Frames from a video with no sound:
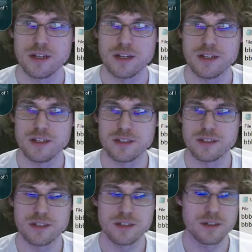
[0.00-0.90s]
and hit
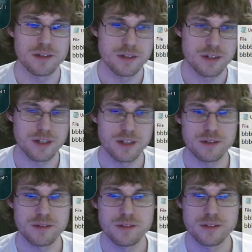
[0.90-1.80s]
C
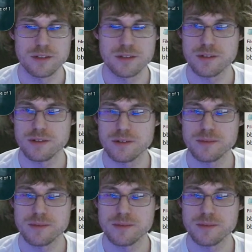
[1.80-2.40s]
again. So